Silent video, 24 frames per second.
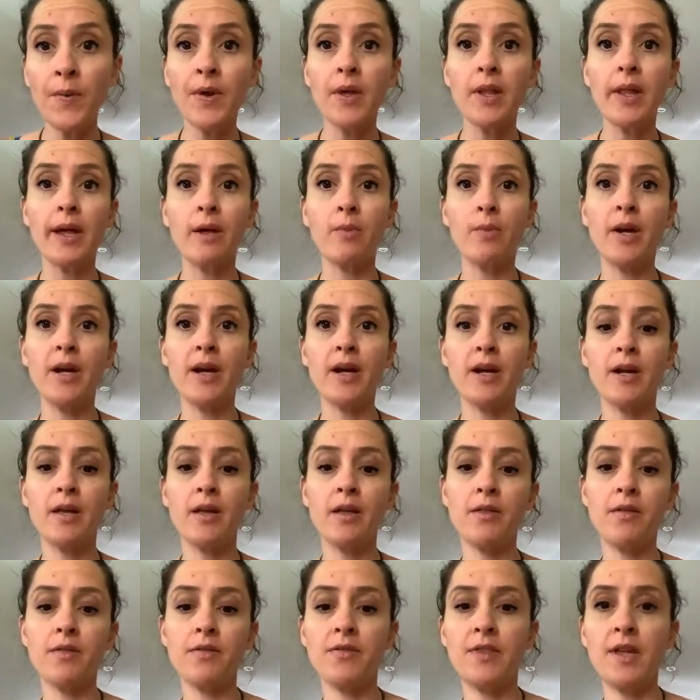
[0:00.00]
Like, we're going
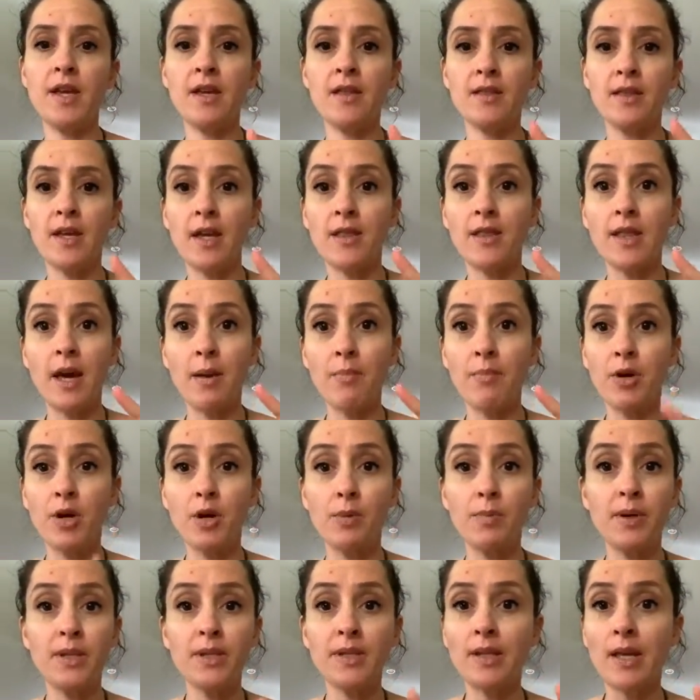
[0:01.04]
to think that
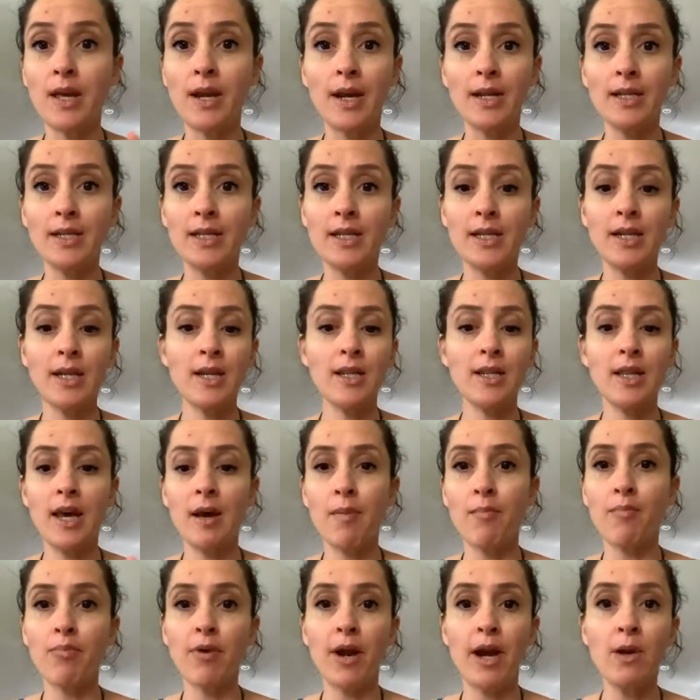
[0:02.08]
purpose, that idea,
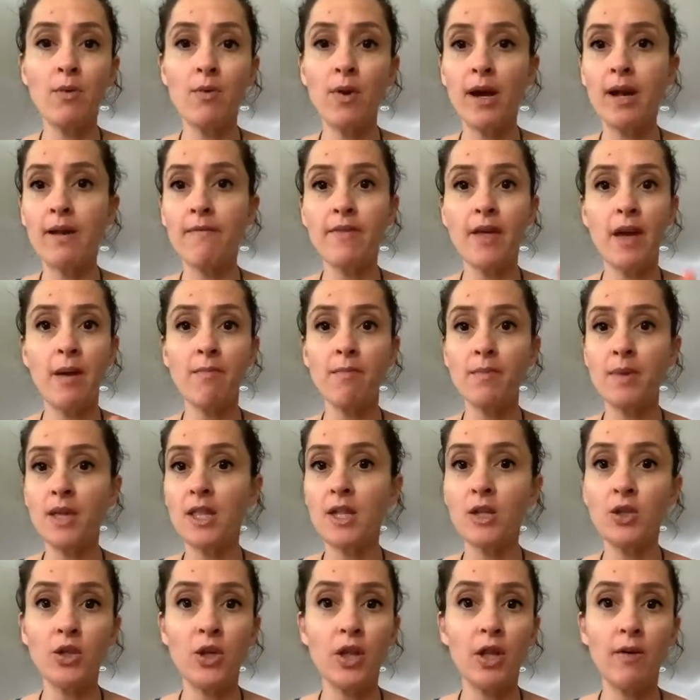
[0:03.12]
that brainwave, that $1
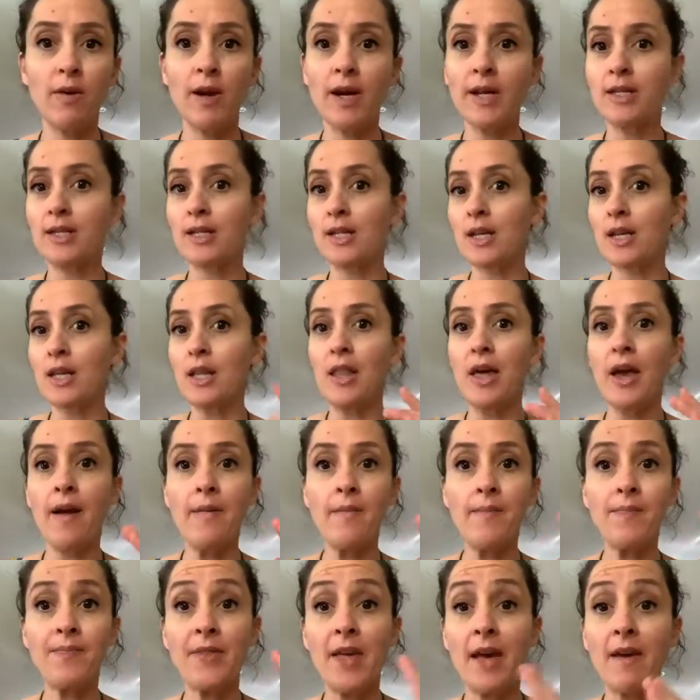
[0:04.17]
million idea,
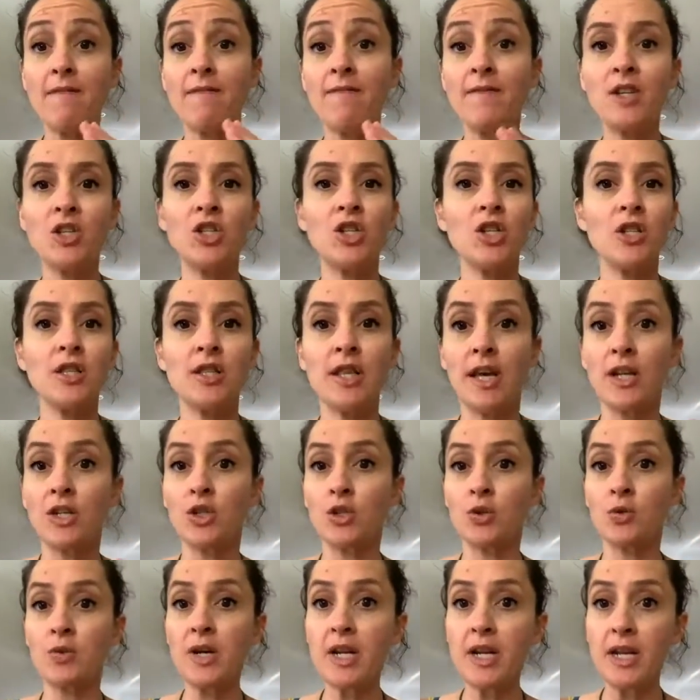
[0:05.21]
that vision, that
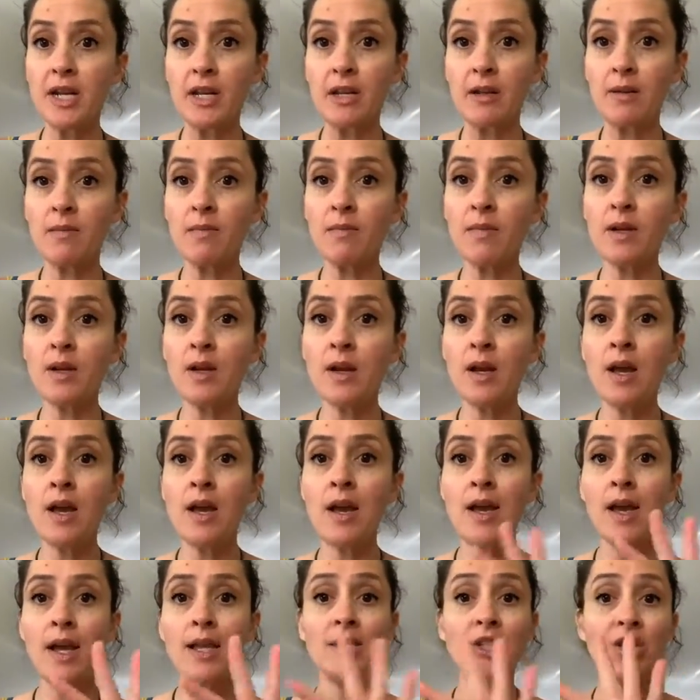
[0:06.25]
dream,
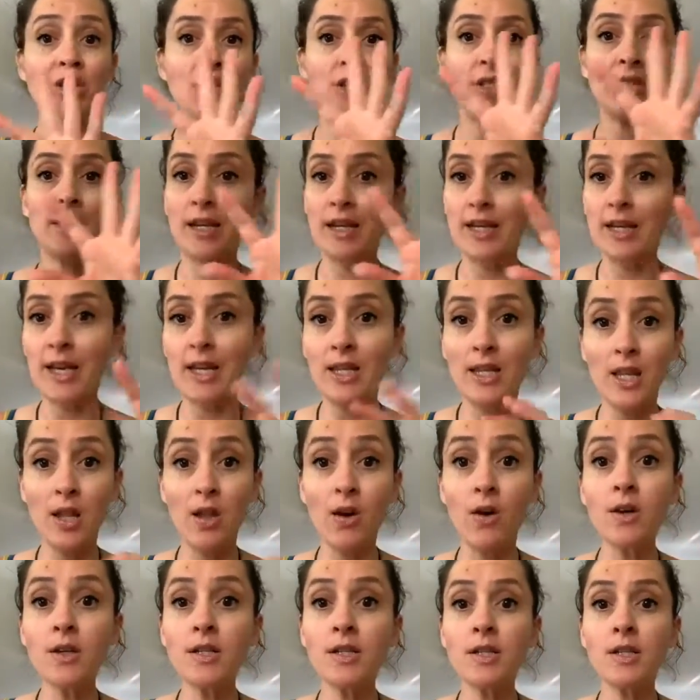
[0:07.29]
it's just going to get
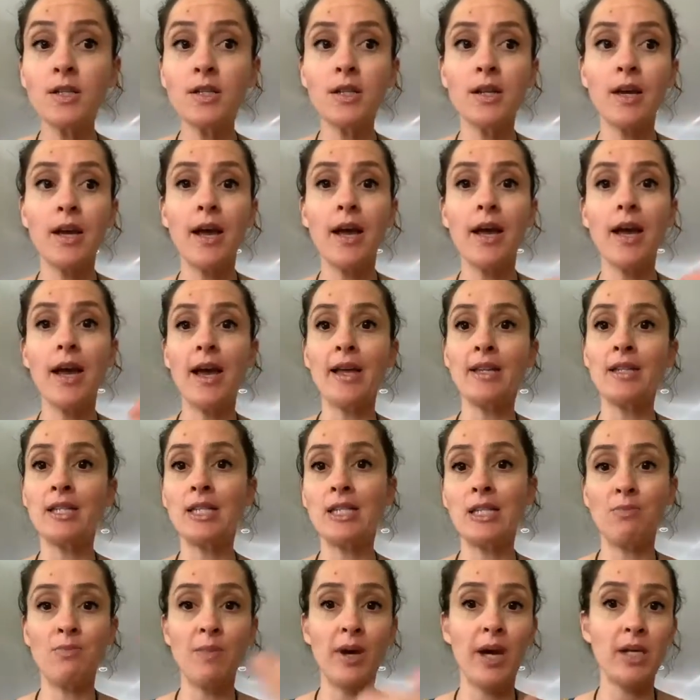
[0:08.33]
lost and
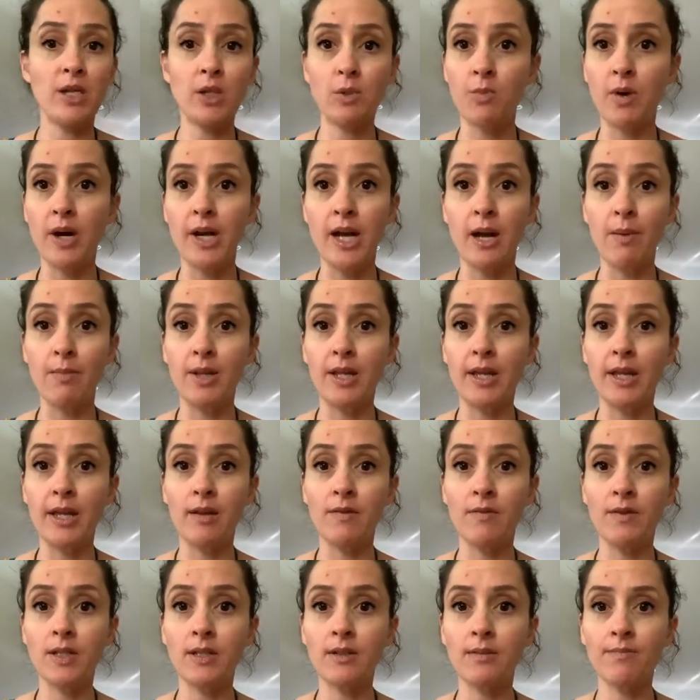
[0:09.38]
smashed by our
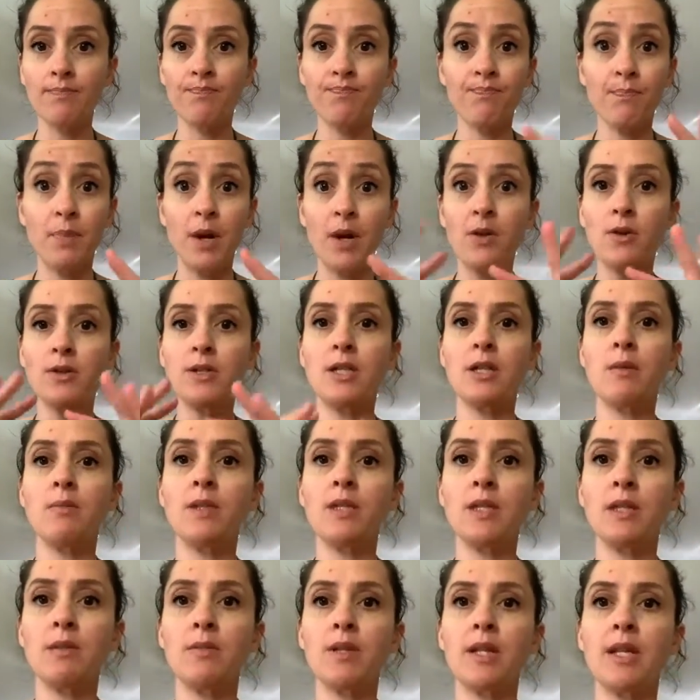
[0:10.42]
beliefs, by those
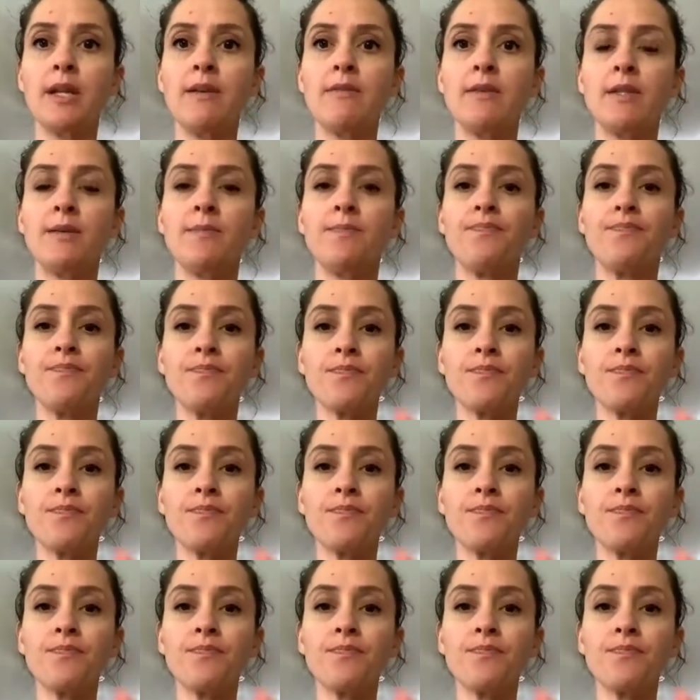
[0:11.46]
limiting beliefs.